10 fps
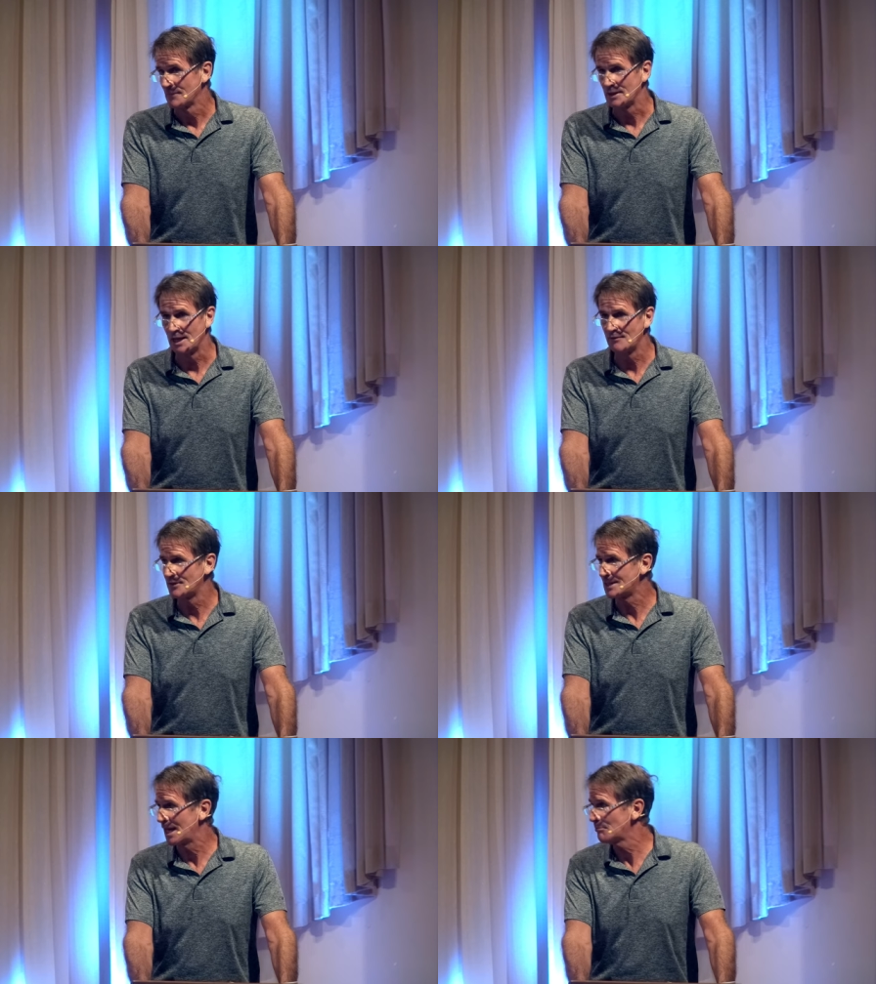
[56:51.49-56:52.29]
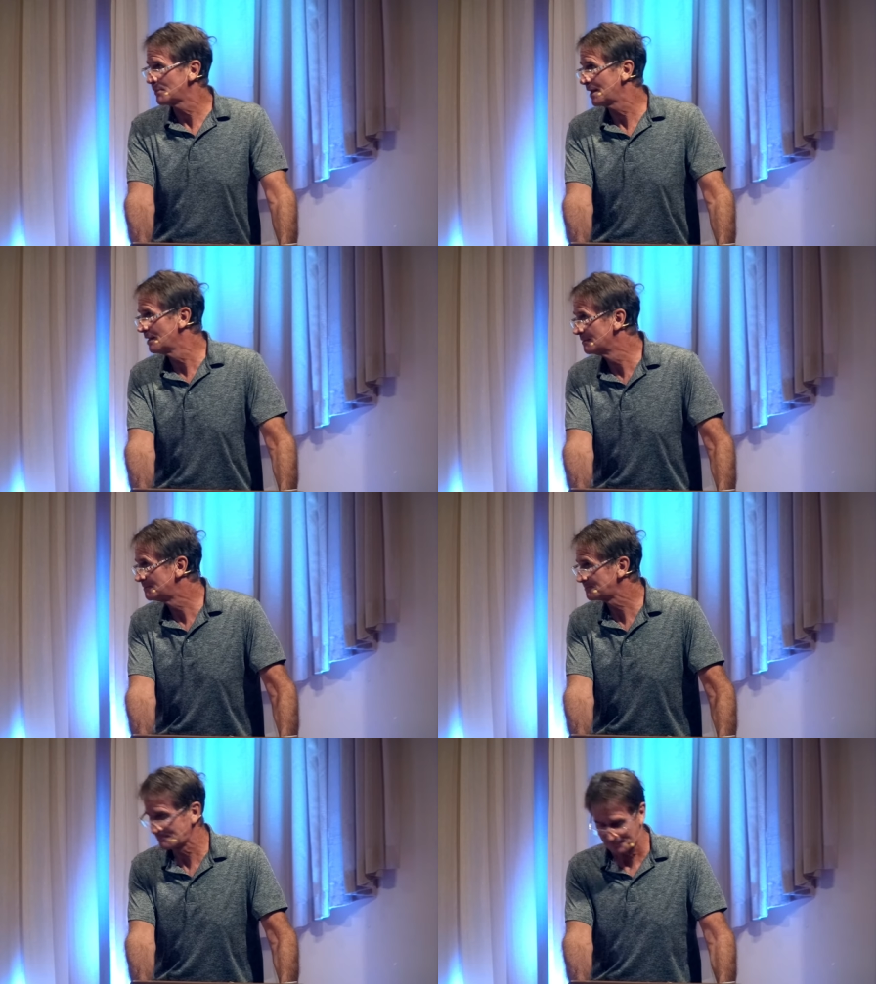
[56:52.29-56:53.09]
Life is empty.
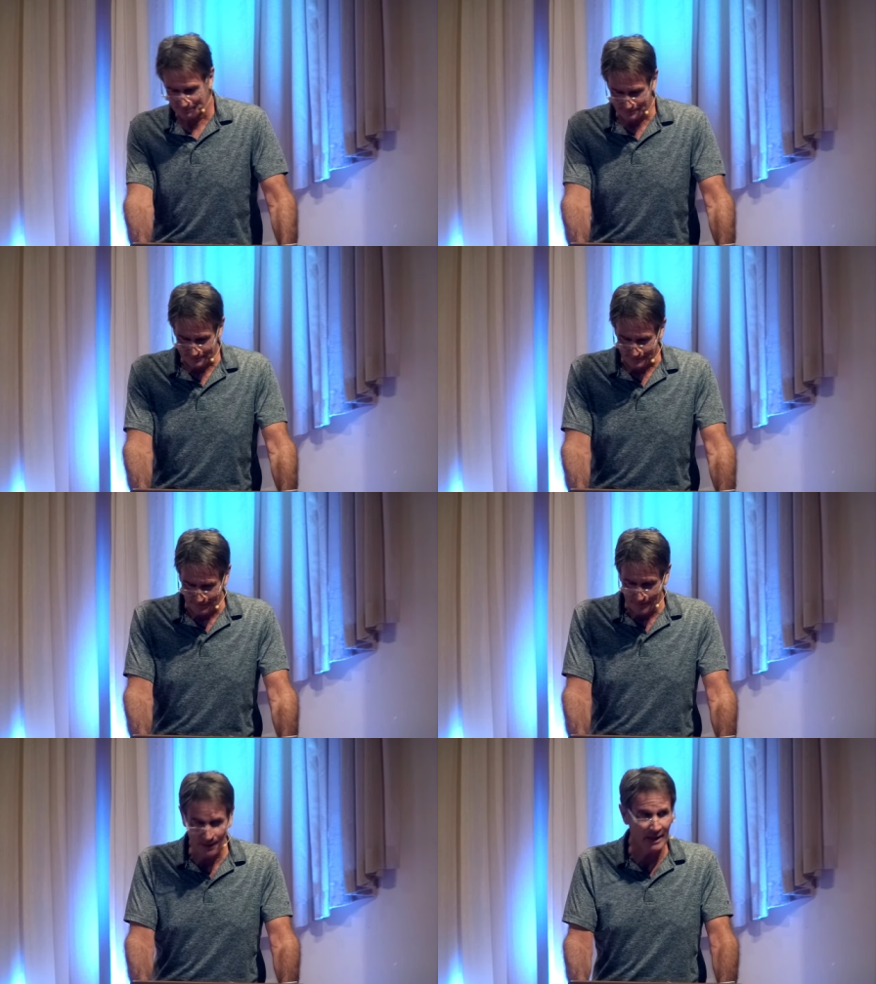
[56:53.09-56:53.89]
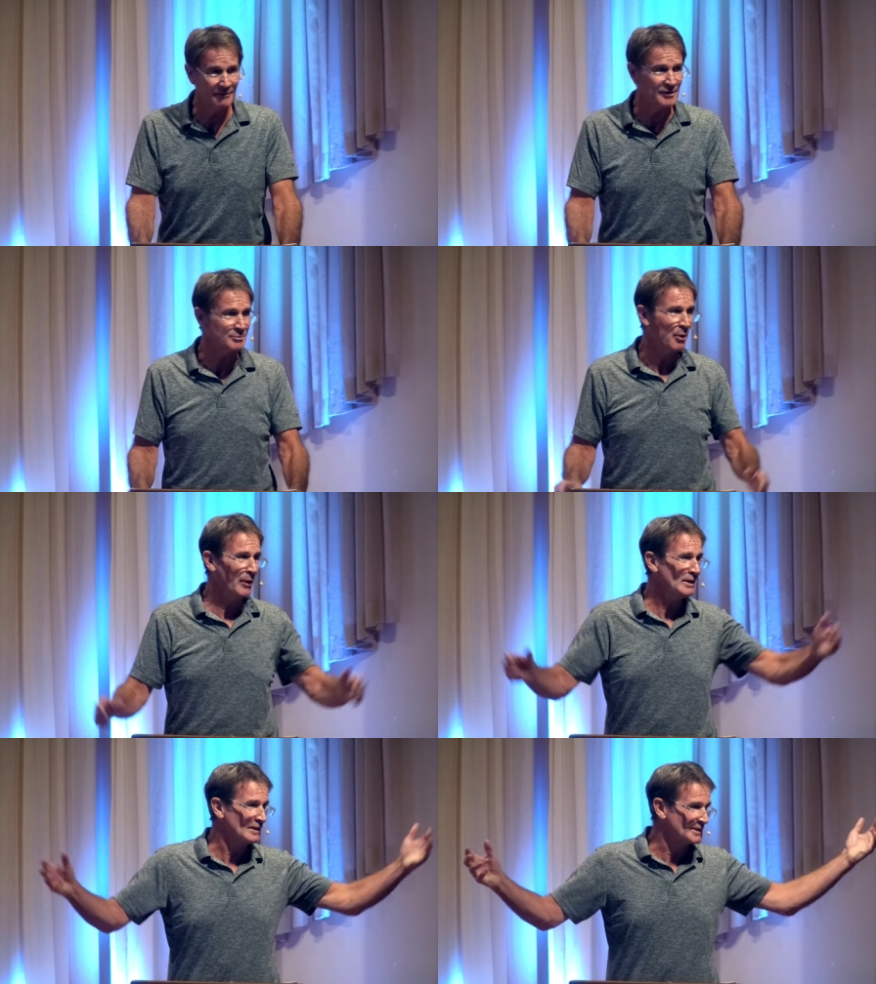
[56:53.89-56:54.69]
Life is
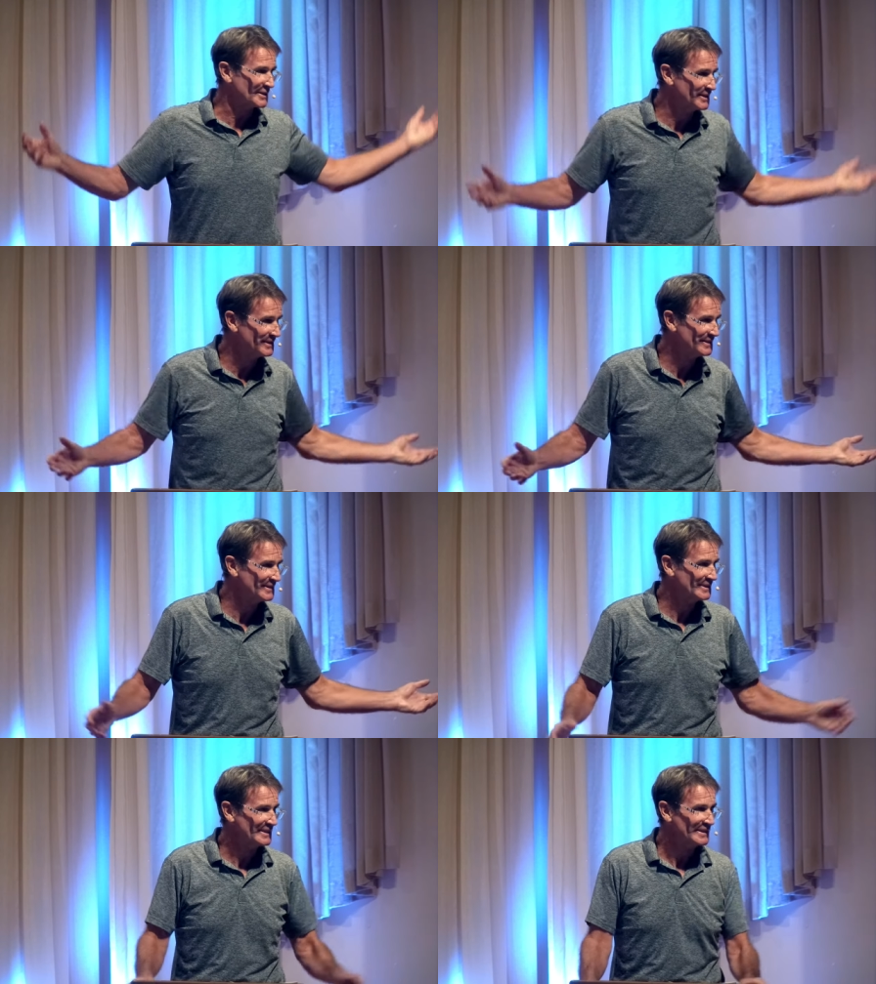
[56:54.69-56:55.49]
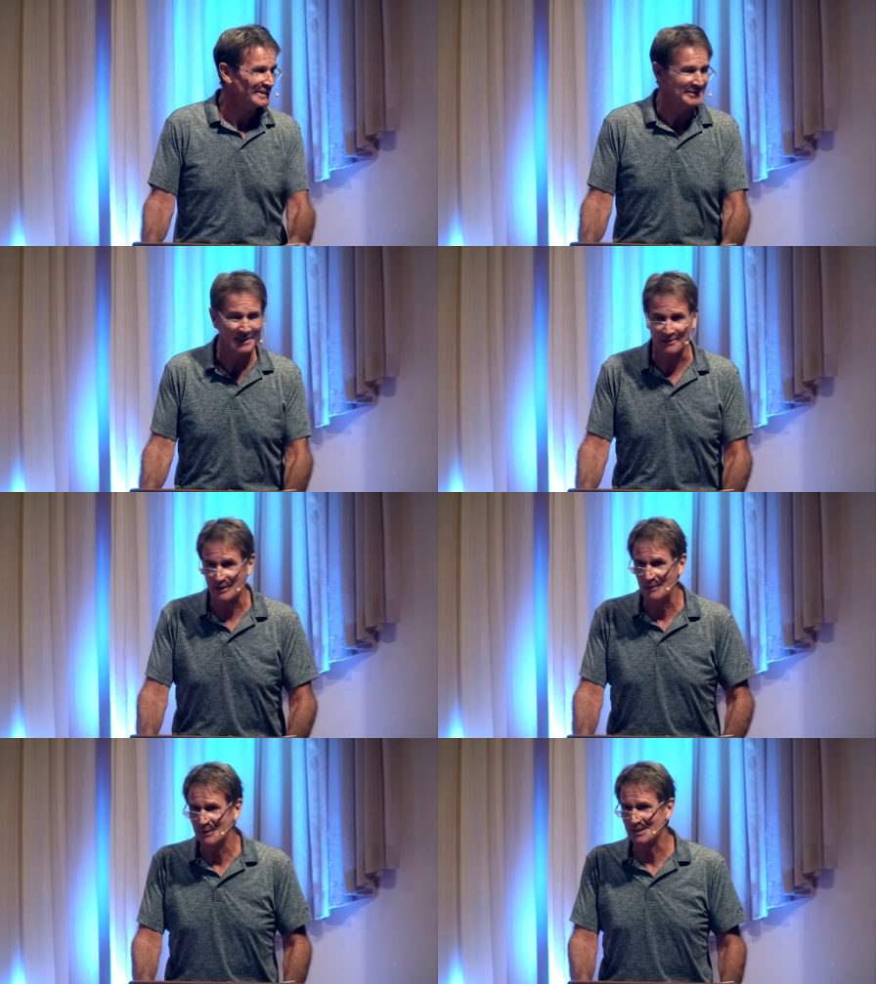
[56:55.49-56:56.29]
pointless. What a
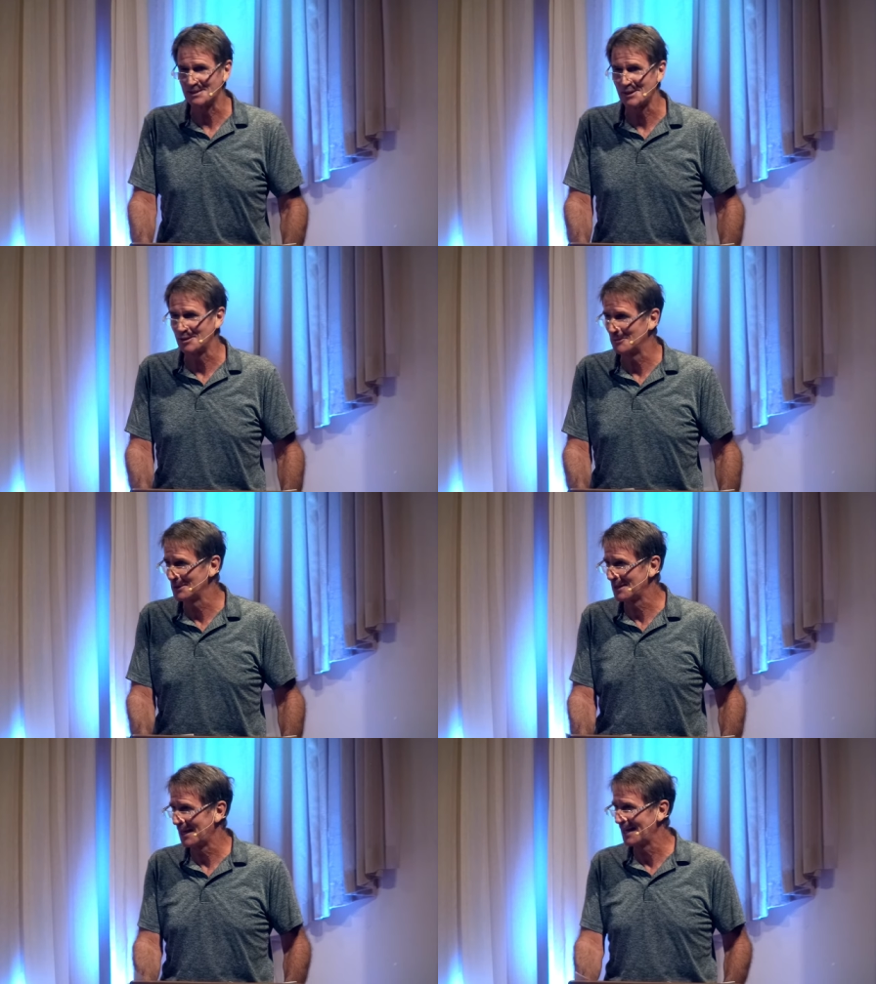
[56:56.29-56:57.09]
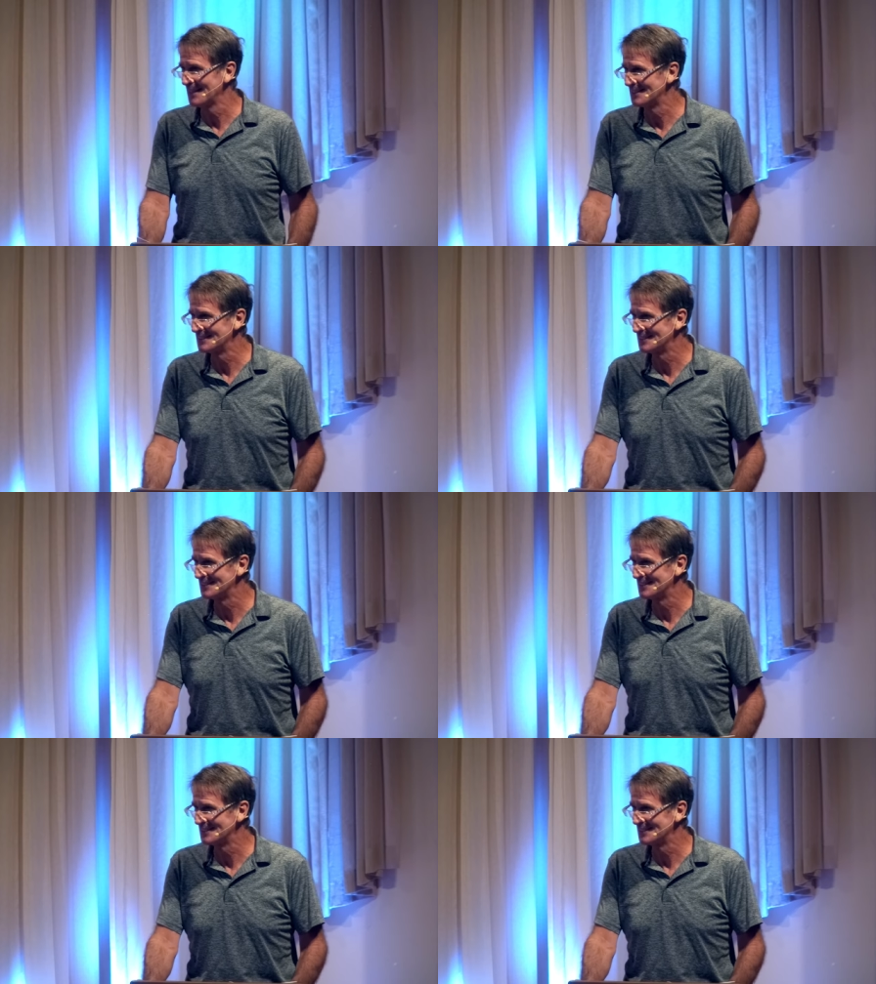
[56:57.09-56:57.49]
great way to start a book, hey?